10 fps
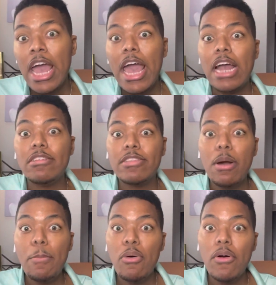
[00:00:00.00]
At
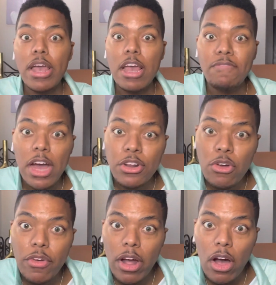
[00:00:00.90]
some point, if I do
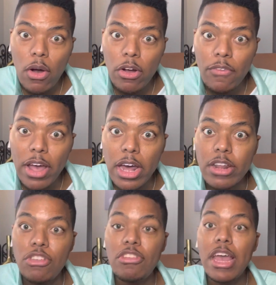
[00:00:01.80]
recall
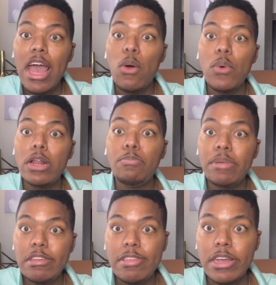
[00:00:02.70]
correctly, she had went
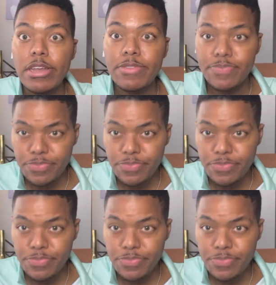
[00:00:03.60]
missing.